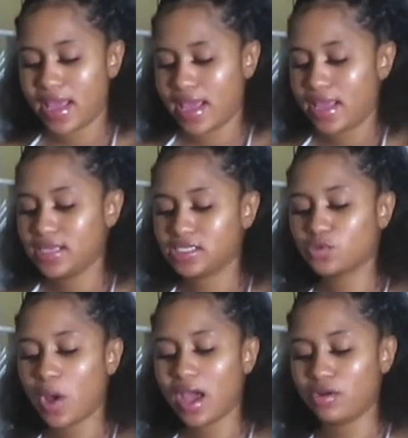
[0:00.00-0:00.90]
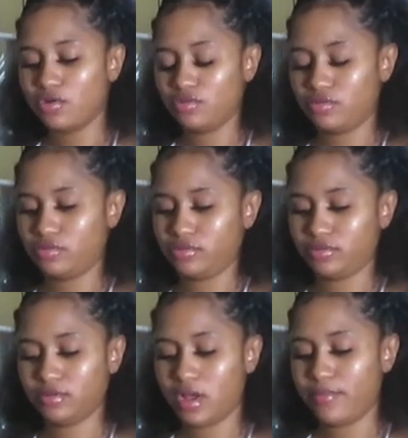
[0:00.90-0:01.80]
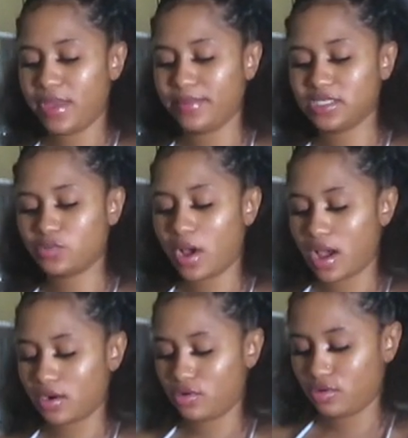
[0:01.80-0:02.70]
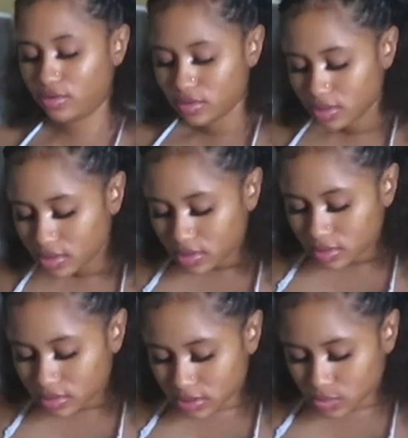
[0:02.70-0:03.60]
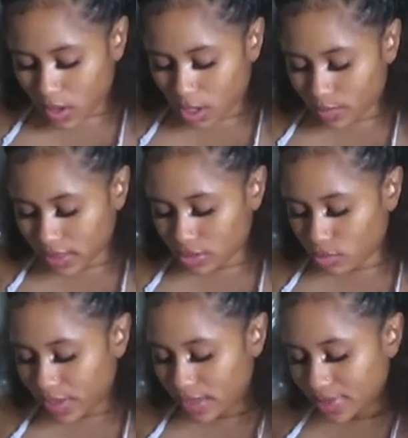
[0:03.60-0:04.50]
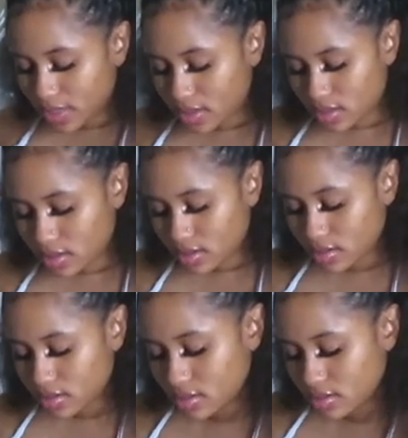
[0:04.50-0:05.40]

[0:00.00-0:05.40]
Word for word: a swaddle, a baby swaddle, to swaddle my little baby in.